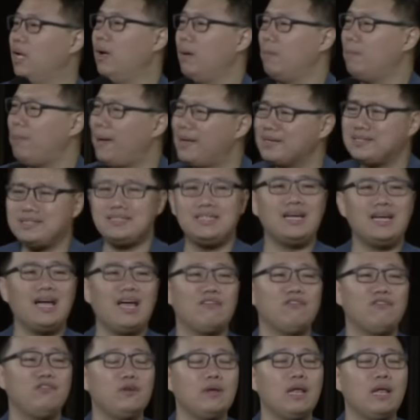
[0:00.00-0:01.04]
Pastor, I
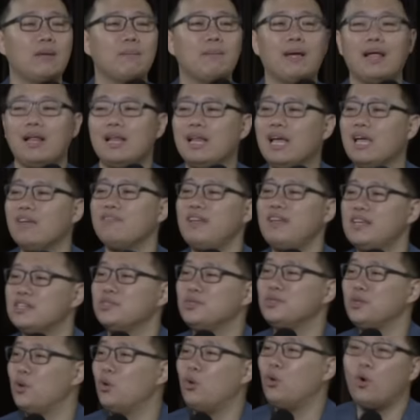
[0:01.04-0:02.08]
feel like my life has
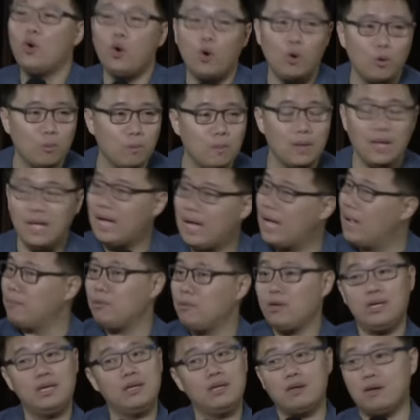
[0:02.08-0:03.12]
no hope. I'm
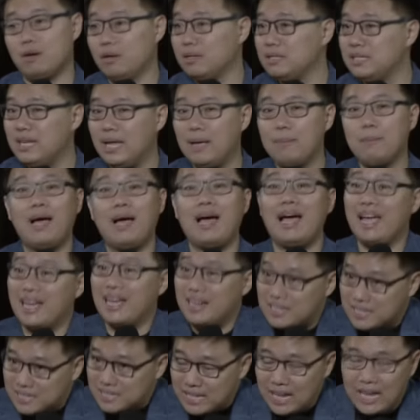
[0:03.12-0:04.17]
not here to condemn. I
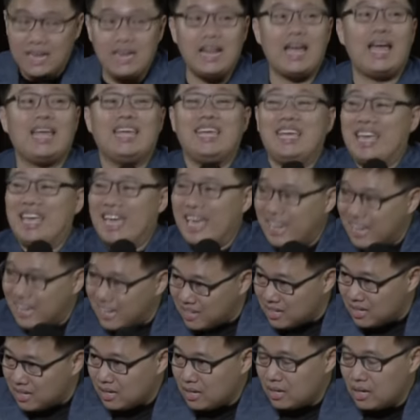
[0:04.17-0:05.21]
understand. I get it.
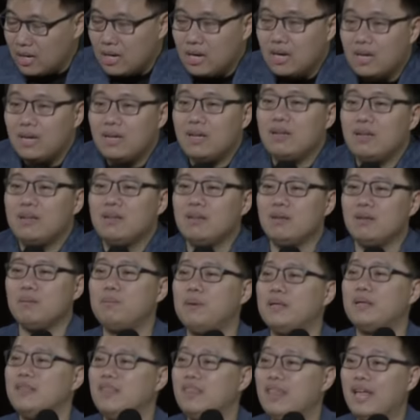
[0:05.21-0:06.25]

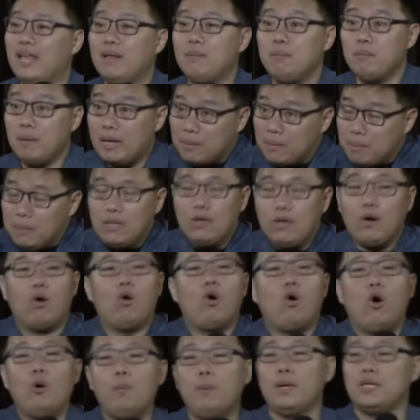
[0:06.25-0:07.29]
But then maybe your
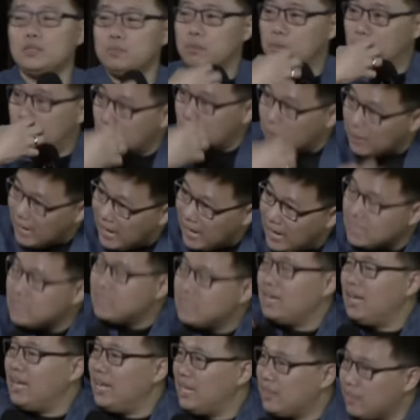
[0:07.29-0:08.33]
hope has been placed in